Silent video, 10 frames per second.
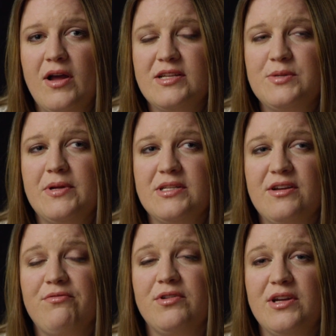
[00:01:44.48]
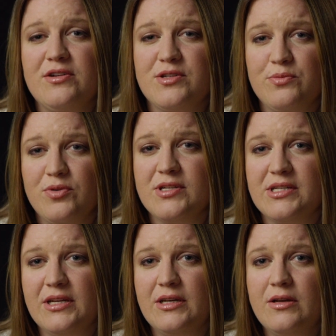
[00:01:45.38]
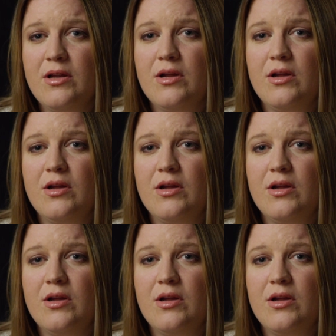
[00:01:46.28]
I spent several years in prison